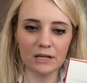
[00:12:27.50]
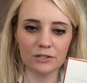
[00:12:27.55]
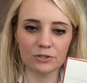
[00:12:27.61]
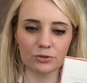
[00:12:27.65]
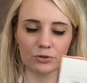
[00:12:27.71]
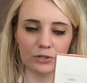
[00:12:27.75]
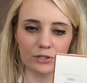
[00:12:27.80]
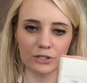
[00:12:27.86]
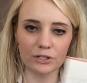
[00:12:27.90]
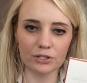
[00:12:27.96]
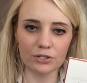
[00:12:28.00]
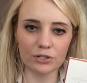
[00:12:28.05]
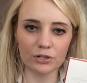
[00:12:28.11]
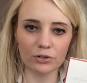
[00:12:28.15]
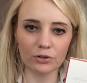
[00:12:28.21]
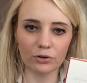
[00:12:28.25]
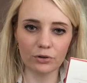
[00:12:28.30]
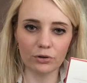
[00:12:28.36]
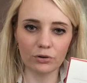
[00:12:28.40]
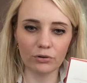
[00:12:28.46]

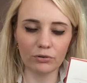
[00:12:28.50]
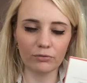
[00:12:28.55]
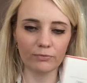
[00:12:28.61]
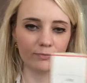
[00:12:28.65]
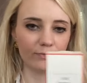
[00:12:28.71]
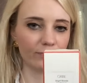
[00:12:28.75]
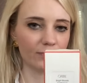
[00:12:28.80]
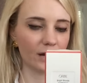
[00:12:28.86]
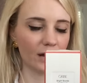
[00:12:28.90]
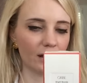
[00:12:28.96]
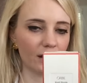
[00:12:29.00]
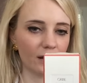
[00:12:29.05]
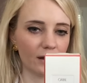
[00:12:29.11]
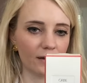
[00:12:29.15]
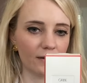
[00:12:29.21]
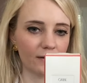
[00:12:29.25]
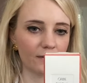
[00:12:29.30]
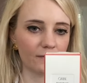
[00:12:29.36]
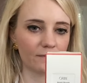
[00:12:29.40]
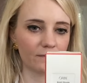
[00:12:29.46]
traditional
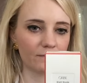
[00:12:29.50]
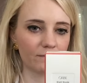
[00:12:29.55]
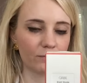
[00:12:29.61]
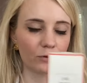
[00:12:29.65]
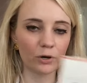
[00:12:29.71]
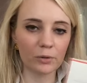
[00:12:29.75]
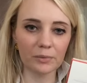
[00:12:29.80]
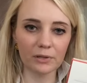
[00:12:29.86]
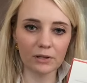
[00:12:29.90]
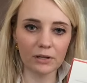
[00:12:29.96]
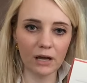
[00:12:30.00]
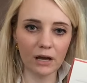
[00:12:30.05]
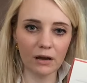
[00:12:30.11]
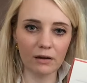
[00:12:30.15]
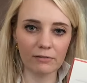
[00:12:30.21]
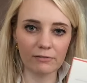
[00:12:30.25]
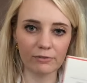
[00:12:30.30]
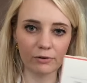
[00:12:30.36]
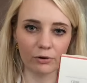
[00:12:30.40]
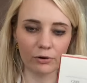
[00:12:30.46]
formula
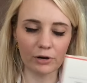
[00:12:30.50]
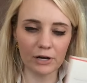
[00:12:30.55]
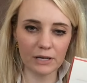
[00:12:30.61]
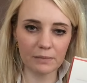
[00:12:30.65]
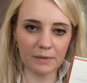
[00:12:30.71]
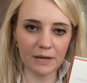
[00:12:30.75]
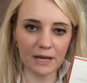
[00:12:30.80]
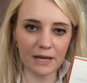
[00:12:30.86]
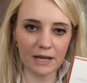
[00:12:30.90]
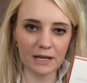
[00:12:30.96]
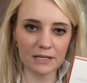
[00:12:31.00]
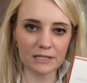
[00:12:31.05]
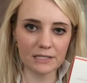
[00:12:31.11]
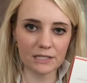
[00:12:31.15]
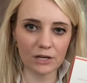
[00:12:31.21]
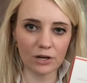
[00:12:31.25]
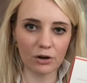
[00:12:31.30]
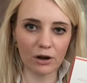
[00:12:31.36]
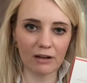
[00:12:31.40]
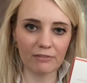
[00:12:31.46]
of Oribe,
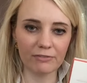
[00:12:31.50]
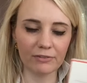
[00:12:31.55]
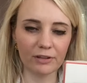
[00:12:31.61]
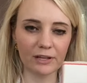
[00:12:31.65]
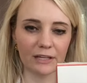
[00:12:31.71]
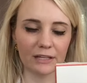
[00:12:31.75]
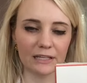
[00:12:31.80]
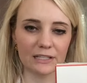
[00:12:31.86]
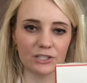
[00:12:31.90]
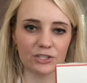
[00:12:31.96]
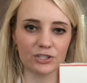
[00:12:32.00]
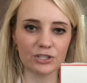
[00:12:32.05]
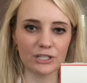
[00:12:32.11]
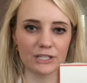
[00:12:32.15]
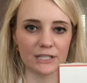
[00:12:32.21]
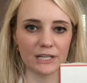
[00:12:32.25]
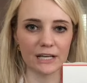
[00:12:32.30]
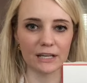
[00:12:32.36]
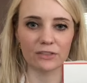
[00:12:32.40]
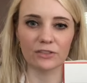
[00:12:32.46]
so I feel like it's
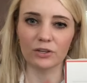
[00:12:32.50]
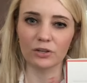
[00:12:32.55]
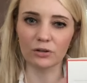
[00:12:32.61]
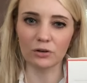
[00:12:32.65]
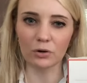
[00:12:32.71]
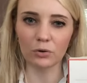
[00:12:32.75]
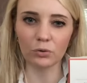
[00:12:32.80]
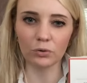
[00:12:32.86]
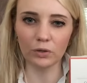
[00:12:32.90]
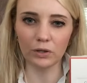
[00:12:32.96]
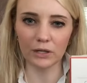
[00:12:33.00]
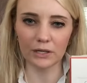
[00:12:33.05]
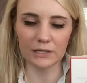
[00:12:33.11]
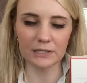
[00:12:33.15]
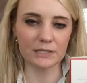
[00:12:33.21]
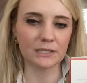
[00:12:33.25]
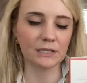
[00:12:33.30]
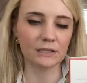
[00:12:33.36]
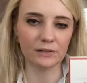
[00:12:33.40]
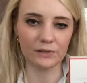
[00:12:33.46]
just like the Gold
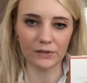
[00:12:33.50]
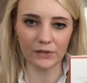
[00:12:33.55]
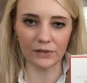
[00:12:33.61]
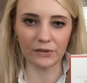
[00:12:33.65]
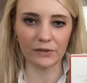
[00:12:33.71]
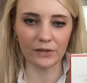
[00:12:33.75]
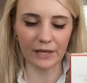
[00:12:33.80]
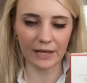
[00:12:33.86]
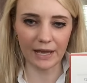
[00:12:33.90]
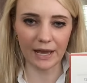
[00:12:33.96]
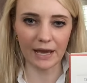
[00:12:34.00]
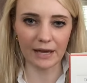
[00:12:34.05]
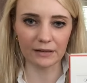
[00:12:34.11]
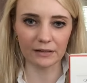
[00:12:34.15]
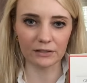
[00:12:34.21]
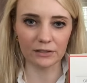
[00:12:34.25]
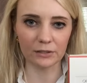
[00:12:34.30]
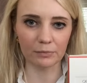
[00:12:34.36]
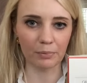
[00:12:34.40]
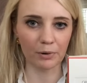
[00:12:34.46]
Lust, and then they
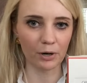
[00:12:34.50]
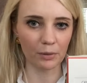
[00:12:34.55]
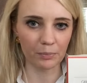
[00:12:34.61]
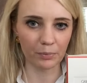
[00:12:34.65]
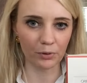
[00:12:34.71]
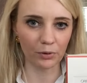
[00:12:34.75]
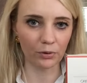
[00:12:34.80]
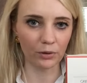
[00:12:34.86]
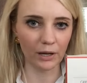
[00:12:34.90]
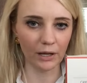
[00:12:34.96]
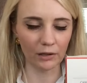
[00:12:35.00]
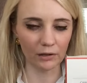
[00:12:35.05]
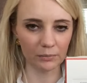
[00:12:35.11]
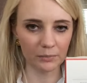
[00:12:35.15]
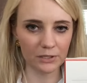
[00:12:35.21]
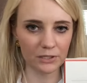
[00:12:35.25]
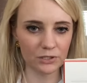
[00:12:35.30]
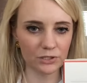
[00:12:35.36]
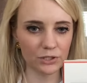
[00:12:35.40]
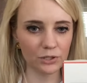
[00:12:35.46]
added the purple
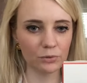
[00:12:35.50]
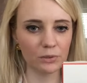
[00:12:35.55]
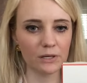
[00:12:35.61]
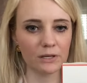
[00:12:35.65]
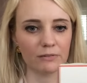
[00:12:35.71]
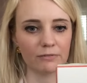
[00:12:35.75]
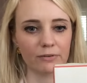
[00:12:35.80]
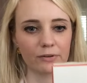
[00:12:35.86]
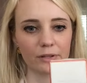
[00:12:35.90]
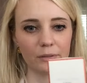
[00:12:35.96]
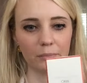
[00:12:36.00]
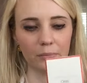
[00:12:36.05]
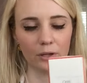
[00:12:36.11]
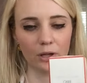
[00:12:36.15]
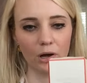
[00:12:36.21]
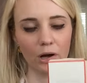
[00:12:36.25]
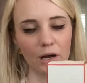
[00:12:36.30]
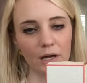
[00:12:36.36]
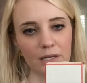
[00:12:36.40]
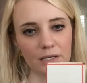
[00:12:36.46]
element to it for the
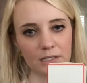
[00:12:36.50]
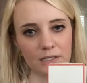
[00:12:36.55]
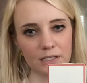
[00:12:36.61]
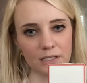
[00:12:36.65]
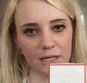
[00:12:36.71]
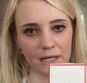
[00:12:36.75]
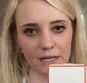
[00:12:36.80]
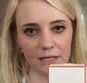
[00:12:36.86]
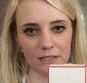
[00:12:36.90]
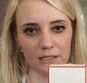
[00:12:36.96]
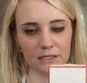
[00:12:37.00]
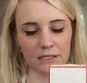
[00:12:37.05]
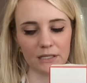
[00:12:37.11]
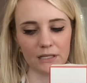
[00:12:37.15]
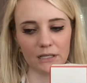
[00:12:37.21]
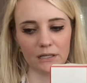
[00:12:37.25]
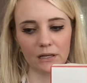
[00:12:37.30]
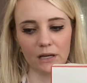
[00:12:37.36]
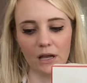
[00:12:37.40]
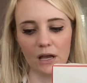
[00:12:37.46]
blonde
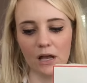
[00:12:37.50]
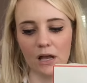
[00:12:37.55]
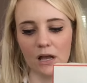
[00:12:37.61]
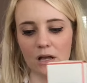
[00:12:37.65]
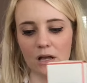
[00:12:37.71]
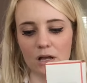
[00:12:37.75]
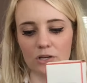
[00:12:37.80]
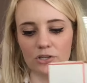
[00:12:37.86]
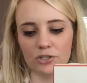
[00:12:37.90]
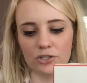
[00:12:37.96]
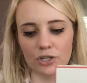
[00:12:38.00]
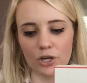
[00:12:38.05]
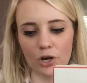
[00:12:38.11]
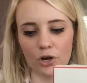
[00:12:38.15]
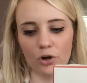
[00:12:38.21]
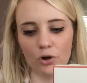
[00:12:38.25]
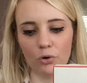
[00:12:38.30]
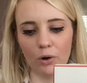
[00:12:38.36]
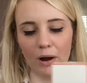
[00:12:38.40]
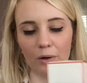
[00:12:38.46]
enhancing.
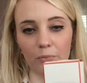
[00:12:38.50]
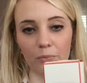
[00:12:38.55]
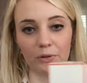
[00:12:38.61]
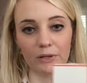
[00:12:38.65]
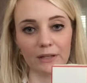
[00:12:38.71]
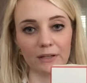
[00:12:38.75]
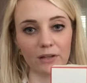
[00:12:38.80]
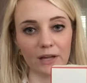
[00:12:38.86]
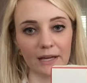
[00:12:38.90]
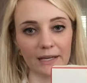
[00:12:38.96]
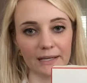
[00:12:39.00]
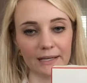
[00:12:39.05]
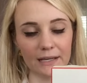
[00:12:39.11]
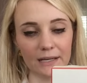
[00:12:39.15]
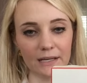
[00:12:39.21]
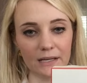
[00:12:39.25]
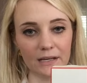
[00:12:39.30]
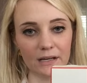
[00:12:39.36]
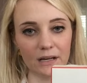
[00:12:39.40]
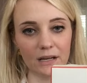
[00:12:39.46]
So I really like
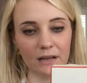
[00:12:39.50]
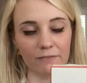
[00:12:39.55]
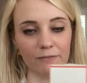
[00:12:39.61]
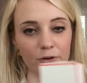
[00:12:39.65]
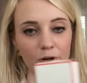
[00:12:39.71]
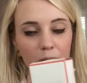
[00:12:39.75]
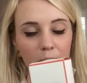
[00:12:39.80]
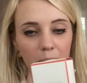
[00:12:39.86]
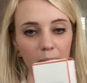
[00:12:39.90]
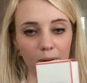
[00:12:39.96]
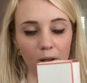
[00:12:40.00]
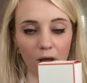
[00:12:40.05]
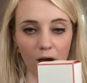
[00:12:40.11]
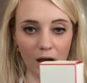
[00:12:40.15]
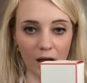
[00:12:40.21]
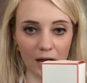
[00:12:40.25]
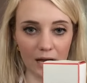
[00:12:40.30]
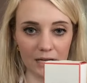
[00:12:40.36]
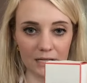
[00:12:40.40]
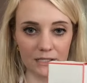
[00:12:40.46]
it. If you're a
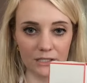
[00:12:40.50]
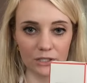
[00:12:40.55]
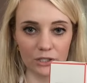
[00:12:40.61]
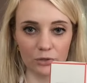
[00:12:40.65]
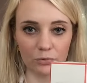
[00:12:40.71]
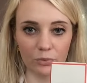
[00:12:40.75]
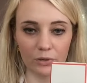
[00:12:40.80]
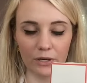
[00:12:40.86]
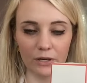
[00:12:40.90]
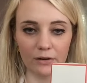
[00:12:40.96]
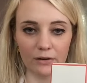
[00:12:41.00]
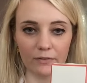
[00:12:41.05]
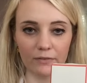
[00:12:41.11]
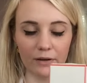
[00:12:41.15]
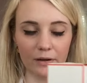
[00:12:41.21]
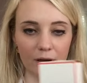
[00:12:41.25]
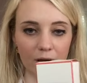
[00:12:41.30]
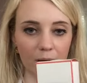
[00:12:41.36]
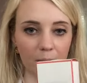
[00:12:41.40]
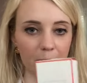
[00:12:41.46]
blonde and you want
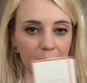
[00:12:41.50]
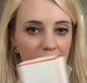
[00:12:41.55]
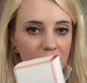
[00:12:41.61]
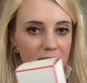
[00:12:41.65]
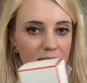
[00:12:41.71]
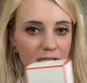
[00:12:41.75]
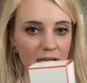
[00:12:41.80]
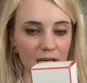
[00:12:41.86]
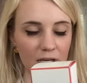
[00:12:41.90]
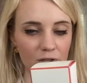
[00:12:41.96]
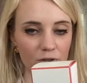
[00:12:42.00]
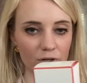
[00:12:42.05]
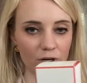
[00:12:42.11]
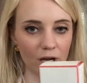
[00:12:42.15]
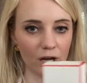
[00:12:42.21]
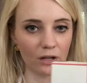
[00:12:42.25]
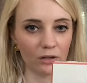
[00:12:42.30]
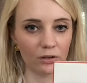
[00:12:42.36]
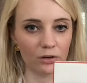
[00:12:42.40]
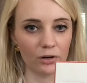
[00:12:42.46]
to maintain your
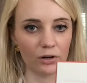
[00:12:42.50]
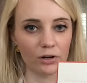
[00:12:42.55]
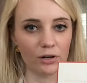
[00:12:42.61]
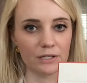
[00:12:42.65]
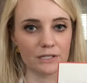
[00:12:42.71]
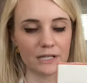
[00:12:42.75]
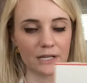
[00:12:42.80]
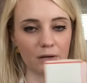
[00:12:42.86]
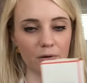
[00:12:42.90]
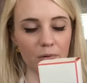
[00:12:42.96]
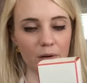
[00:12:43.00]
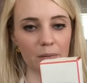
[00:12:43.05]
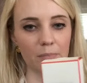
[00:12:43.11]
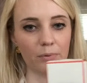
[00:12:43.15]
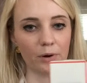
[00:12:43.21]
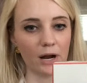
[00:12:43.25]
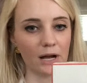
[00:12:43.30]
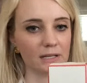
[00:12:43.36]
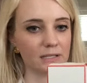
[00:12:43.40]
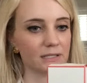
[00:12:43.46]
color and take away
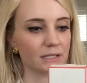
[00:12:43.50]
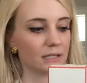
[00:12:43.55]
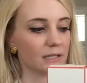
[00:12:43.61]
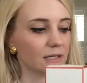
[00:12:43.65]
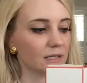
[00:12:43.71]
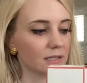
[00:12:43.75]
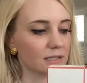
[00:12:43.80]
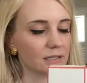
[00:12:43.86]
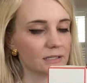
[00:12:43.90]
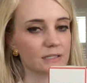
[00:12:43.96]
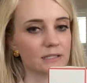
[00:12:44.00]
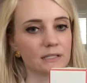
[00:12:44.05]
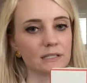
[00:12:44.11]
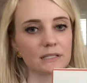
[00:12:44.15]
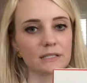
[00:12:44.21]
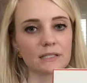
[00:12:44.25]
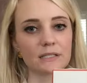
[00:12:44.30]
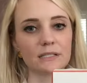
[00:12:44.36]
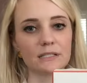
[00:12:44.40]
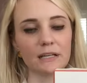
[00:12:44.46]
brassiness,
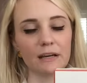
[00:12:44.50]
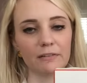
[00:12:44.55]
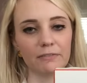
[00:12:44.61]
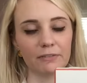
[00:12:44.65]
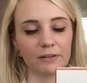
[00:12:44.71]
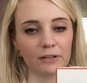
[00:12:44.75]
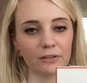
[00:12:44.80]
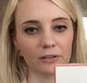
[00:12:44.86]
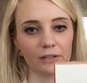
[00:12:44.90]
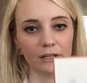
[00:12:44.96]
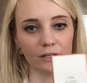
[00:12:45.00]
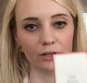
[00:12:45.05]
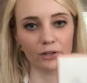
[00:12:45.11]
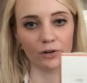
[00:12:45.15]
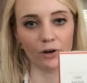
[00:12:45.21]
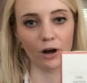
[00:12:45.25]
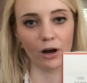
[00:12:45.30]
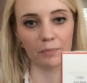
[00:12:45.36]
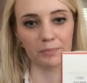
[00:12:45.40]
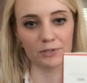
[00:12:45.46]
this is definitely a good
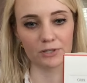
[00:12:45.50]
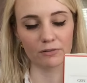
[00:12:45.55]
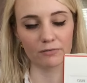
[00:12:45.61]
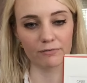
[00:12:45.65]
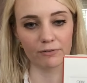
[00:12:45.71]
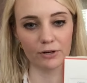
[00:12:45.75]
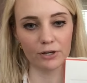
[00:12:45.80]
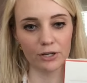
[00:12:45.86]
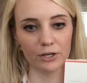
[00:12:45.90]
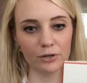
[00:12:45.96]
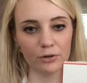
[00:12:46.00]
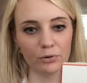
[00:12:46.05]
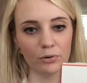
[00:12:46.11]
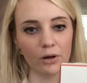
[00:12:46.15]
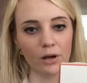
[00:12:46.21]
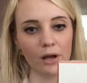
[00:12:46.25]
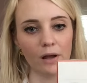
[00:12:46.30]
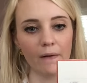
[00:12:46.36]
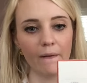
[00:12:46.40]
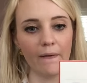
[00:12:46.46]
option for you.
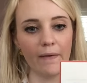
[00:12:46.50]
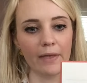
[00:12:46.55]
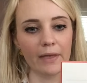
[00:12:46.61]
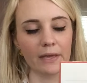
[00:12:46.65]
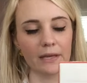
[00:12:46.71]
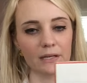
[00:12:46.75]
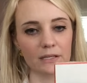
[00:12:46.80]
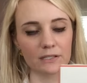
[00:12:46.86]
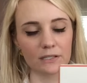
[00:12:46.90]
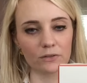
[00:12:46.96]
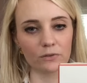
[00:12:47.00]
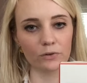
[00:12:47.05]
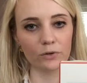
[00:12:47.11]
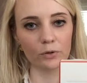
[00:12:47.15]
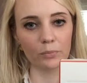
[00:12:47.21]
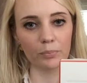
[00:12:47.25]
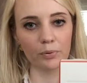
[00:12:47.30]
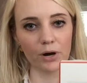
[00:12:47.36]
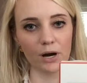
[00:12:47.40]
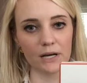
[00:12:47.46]
It is a
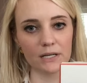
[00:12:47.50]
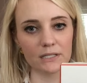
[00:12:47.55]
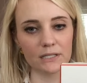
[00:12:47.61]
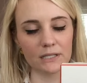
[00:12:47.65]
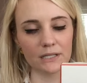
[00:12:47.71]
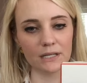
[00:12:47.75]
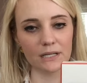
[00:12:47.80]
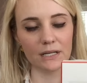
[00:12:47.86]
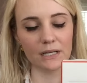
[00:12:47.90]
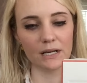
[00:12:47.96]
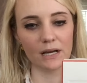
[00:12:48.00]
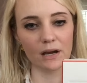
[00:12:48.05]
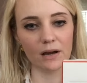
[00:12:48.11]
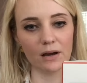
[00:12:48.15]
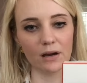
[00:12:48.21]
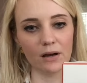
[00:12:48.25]
little pricey.